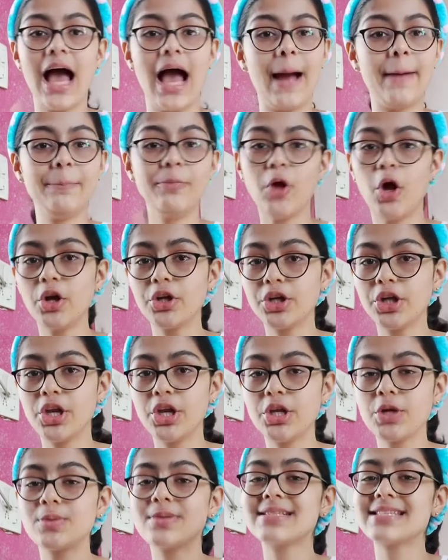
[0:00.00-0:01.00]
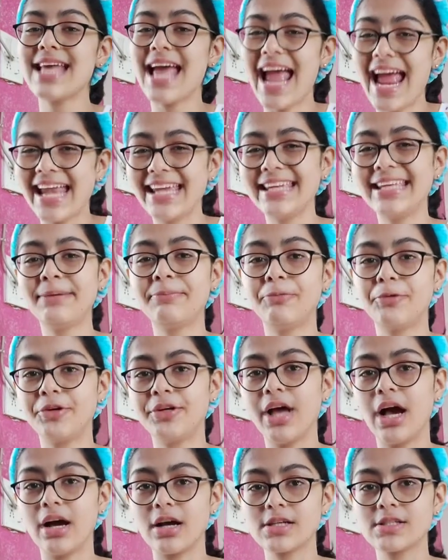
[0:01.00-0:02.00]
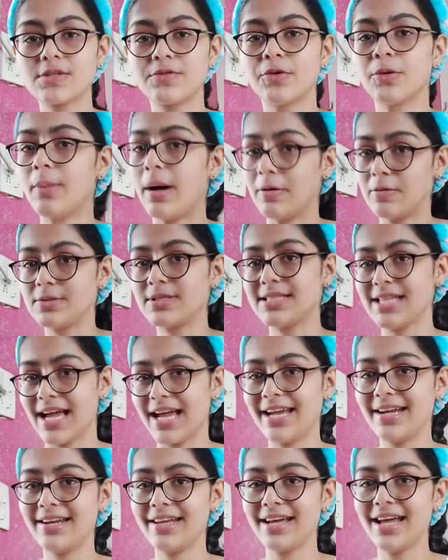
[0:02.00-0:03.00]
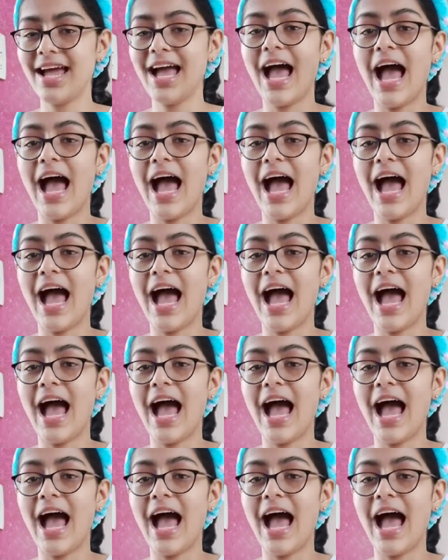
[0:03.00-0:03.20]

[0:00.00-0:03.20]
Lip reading: I'm not gonna use any products from outside.